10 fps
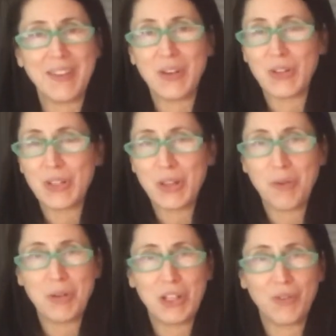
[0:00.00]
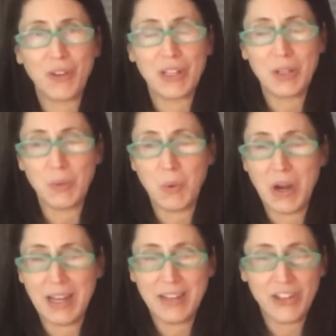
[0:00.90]
and they're so much fun to
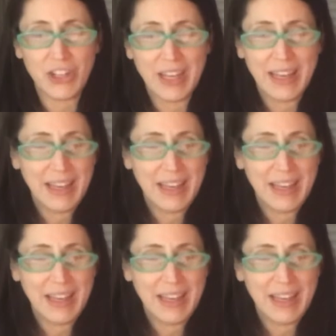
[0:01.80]
watch.